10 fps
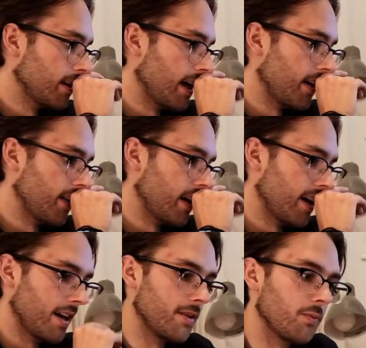And
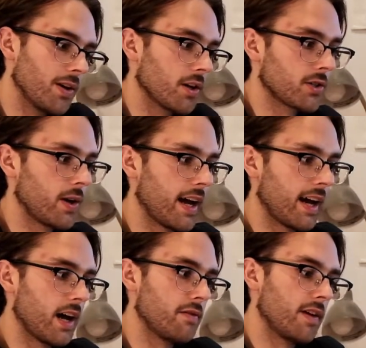then we also
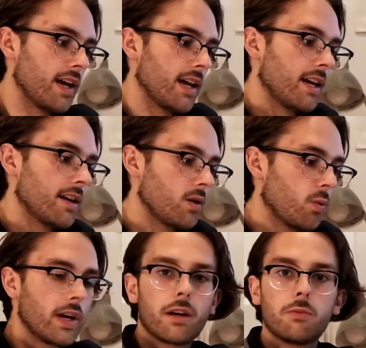have a
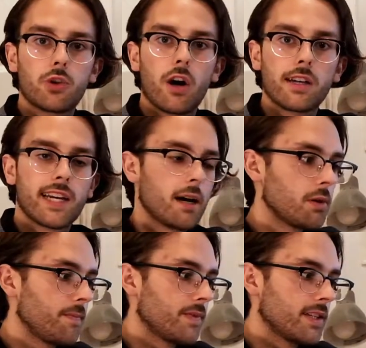Wacom drawing
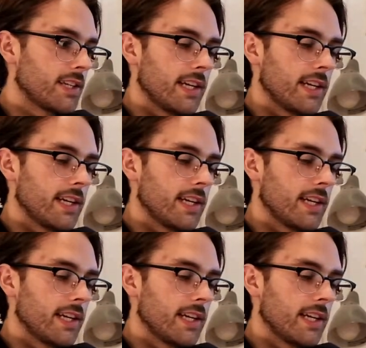tablet. It's an